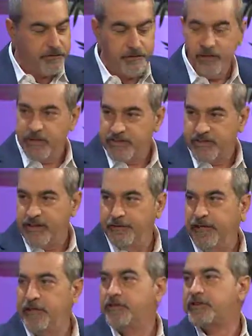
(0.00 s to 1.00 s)
with
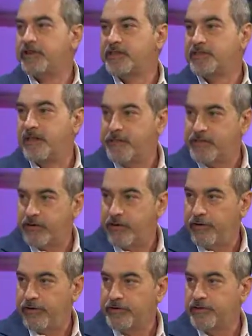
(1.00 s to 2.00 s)
safety, using the same
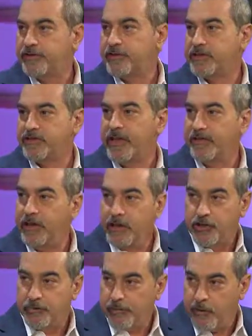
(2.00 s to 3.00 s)
materials, using the same
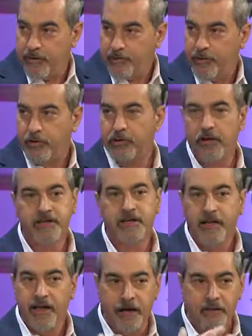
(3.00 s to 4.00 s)
deployment protocols,
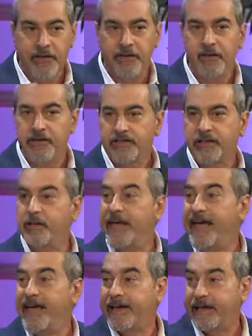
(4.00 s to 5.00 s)
everything done the same
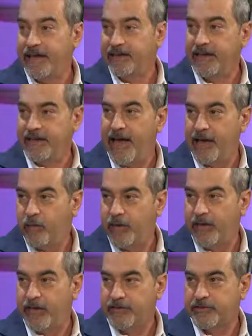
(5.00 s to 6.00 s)
way, and collecting data
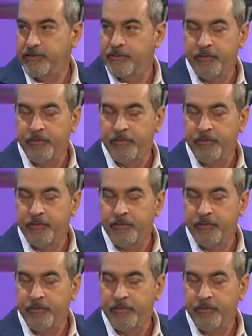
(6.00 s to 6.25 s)
with us.